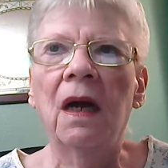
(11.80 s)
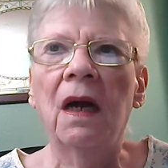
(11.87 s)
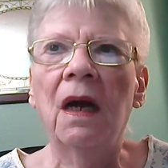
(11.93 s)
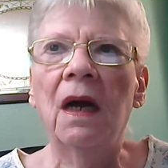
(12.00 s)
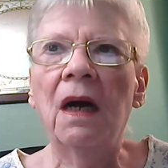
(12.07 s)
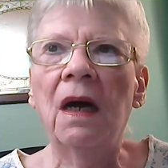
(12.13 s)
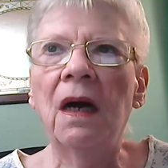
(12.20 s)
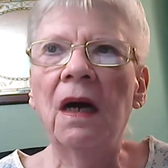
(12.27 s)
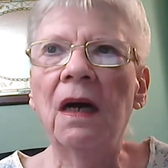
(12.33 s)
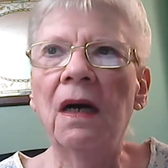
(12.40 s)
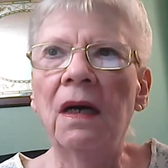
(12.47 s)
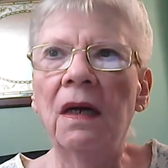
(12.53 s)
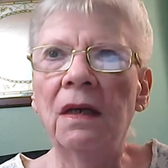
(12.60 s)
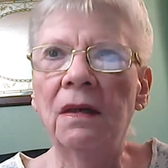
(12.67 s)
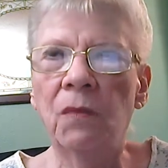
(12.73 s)

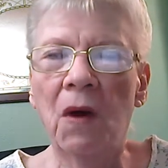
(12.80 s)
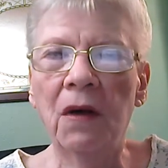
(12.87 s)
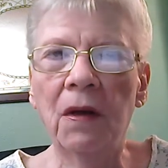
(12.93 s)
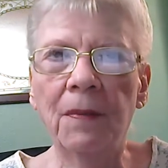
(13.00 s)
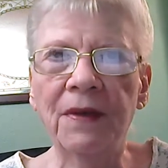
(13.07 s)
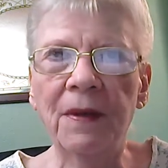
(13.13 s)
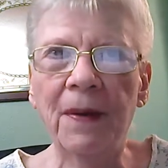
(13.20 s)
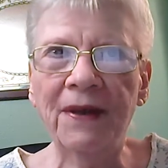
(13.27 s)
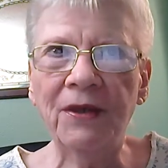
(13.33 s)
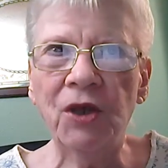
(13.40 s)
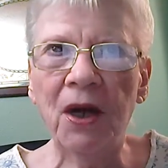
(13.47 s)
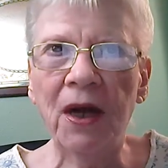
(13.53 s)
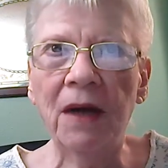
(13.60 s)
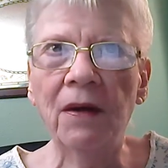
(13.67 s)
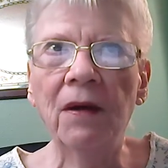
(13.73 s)
Welcome to my
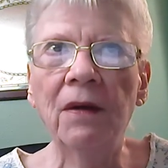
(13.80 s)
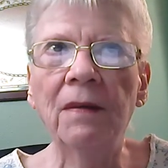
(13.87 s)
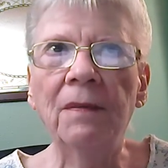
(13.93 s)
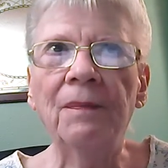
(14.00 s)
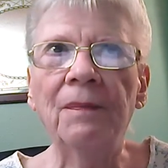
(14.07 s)
channel.